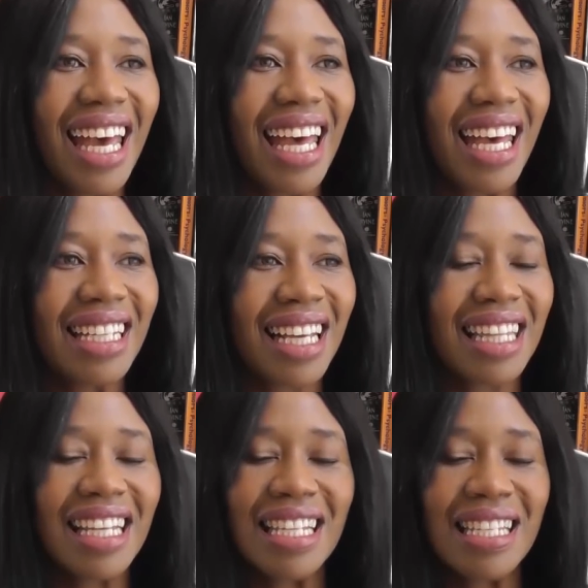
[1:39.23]
And I
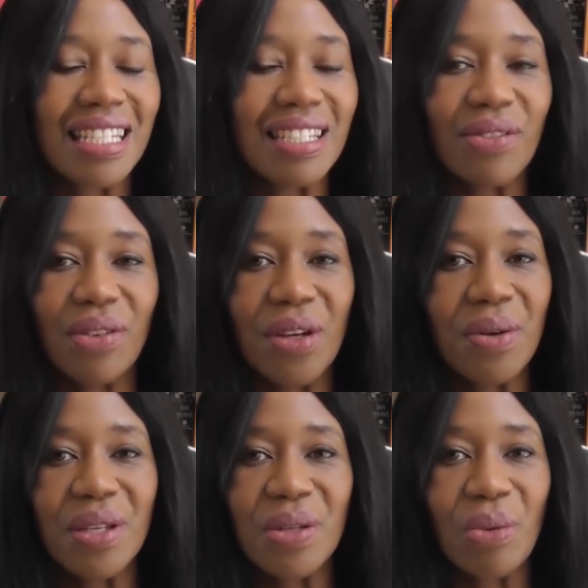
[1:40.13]
think this is the very
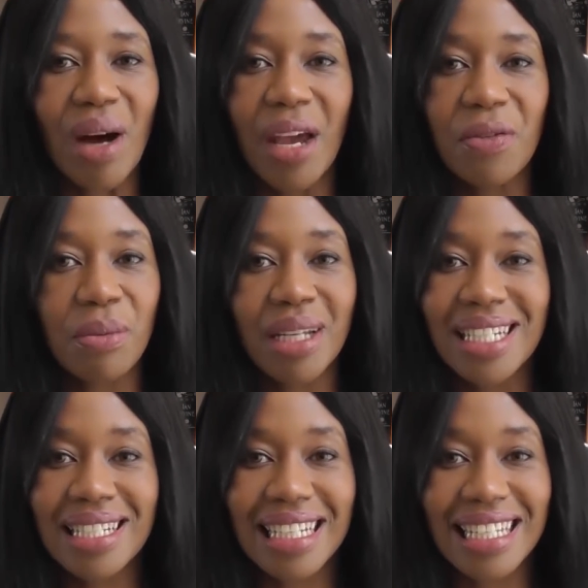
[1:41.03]
reason why everybody
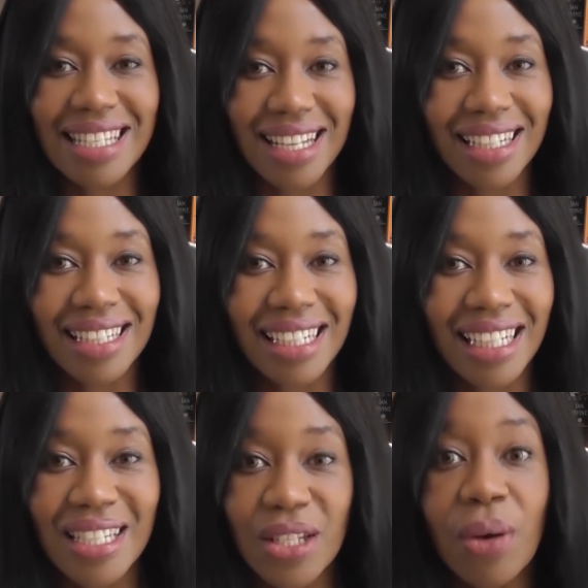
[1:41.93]
just gets sucked in
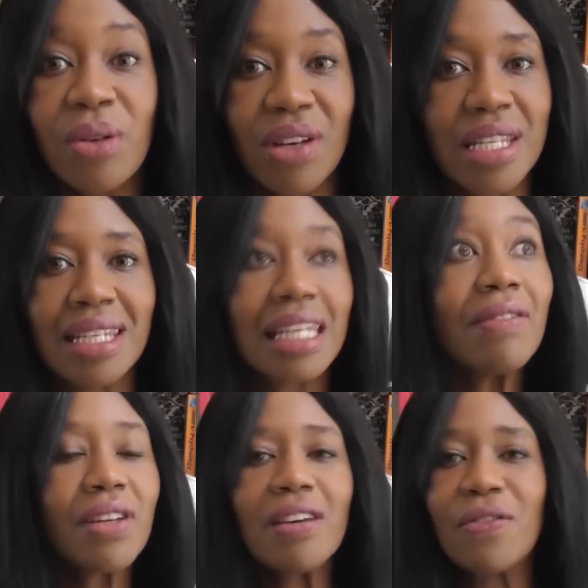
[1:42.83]
and so invested,
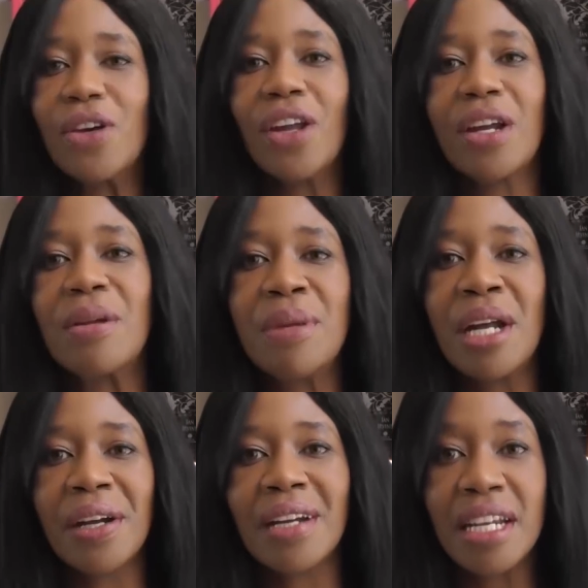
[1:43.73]
even if you're not an
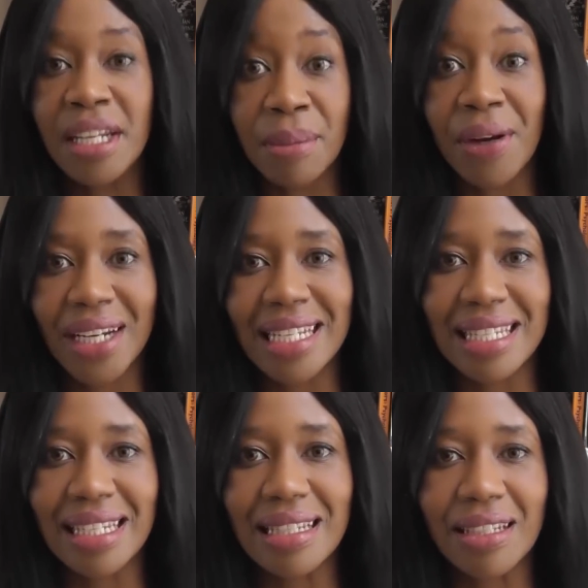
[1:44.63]
American
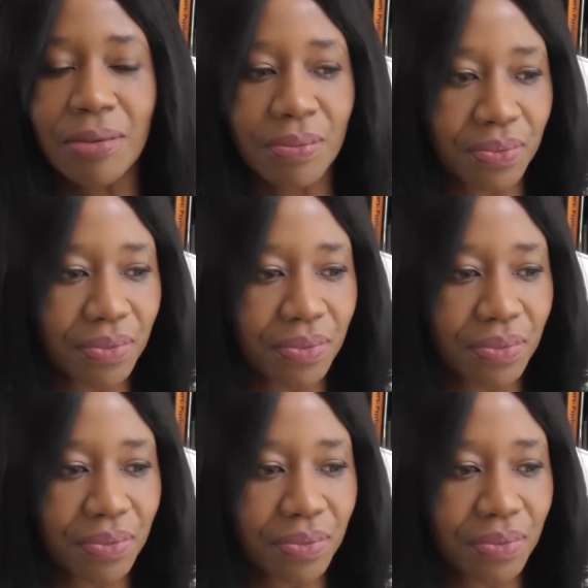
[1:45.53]
citizen.